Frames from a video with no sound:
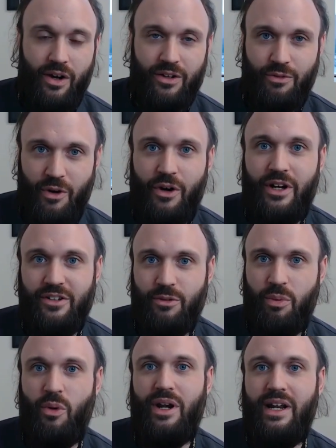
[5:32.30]
You know, I was very
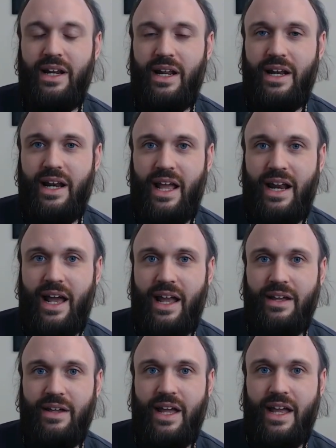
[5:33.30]
disappointed, and and
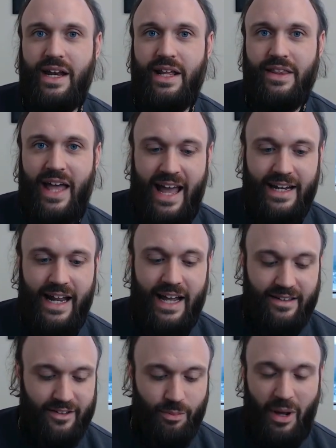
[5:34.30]
I and that
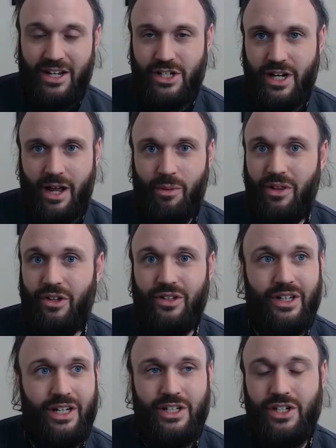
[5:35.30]
night, Sebastian and I we
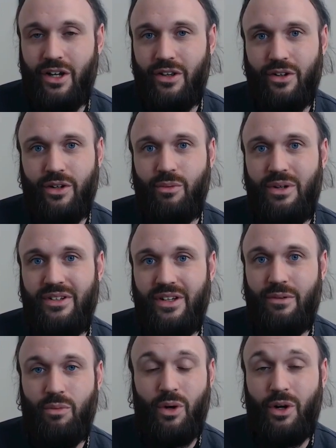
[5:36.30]
looked at each other and we
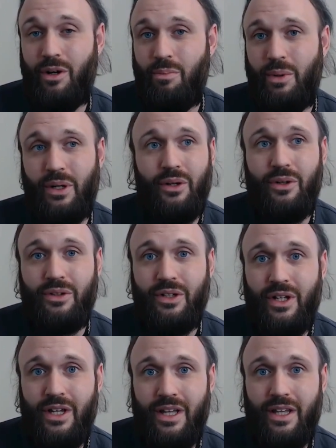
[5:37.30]
said, we're going to
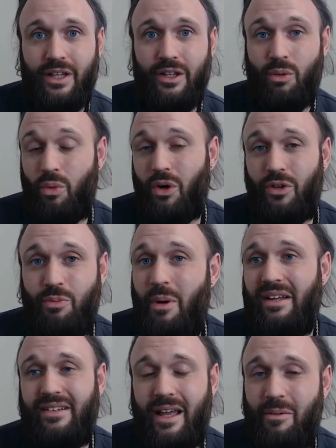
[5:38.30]
build the
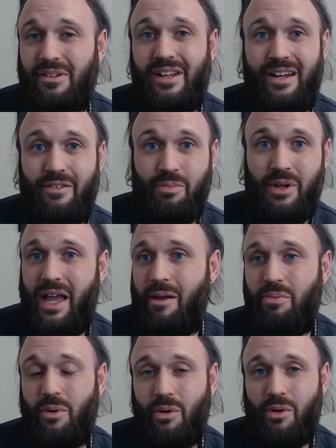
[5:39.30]
world's best Amazon
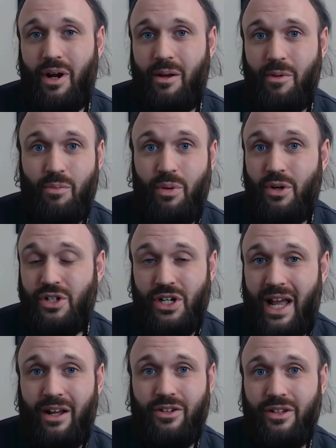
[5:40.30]
FBA program and
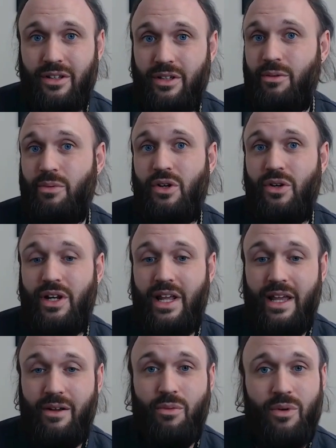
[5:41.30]
push it out to the
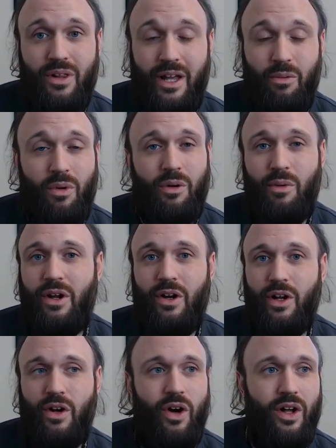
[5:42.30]
community. And we're like, what are we
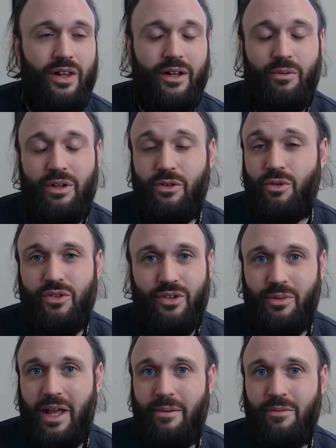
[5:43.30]
going to call it? And we
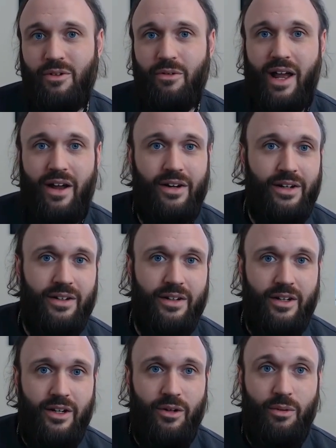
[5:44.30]
threw some names around
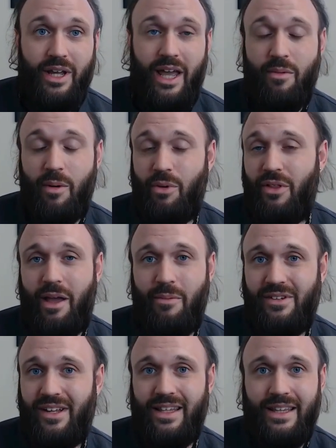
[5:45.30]
and came up with
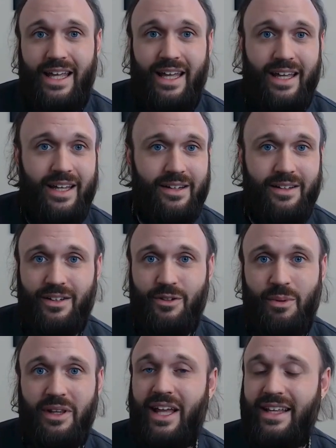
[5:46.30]
Amazon Lit, and
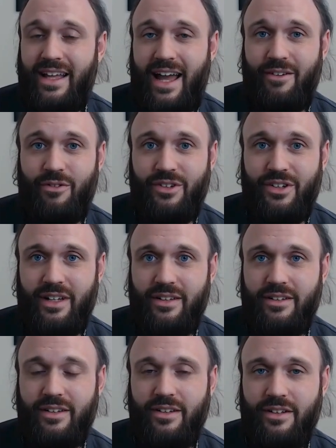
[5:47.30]
it's been like that ever
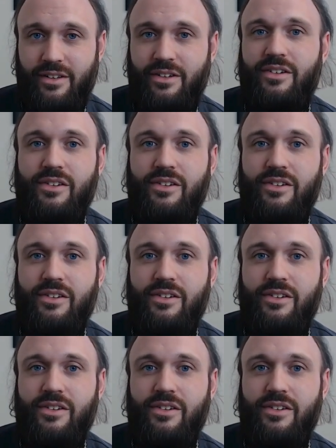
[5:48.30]
since.